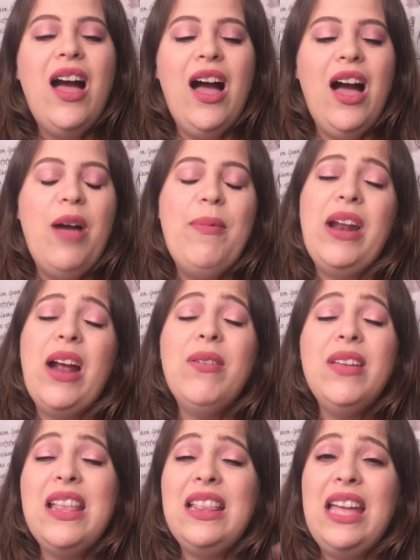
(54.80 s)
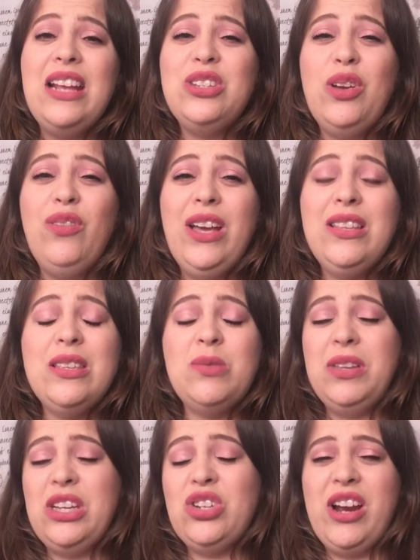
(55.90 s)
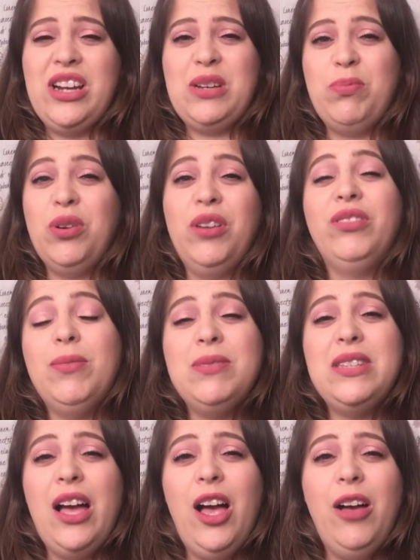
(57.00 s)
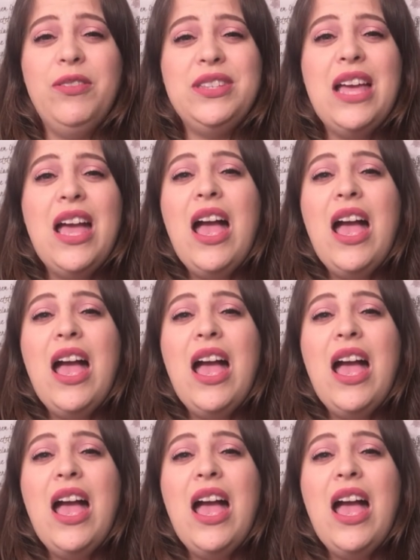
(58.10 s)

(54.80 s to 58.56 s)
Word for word: Um, and I really think Too Faced is really trying to prove themselves.